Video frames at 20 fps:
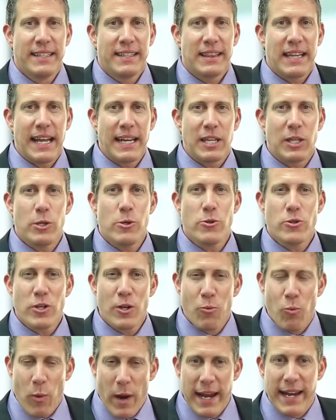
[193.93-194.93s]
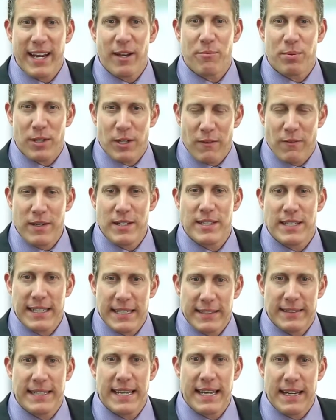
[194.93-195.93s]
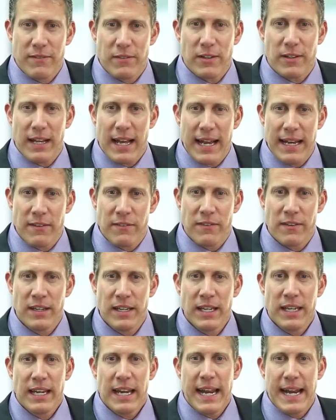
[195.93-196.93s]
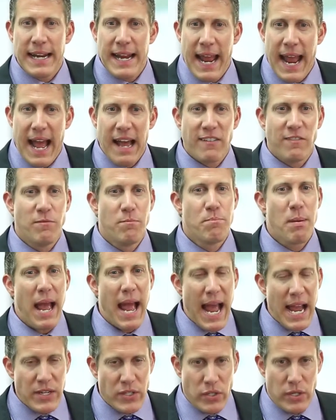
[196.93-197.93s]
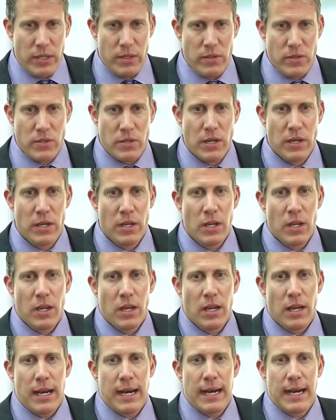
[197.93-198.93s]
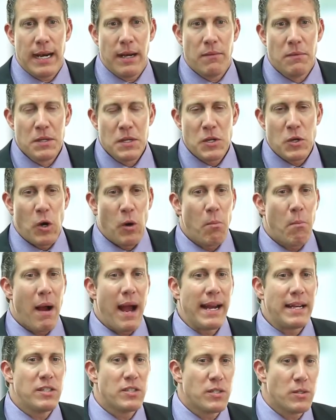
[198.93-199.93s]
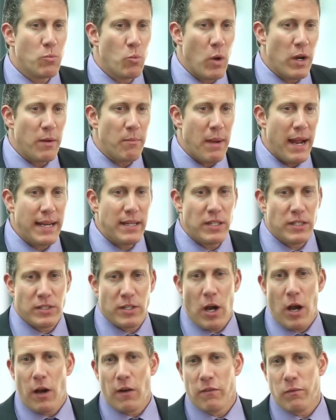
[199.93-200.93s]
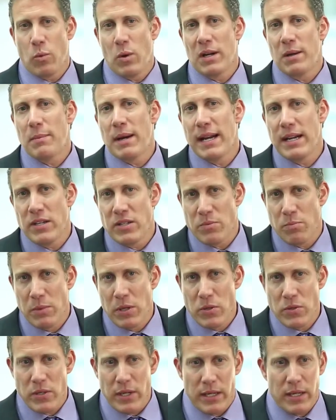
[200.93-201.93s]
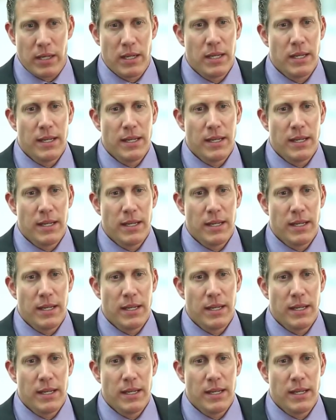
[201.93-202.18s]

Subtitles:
Like, you should wake up every single day of your life and have passions. One of mine is golf. One of mine is music.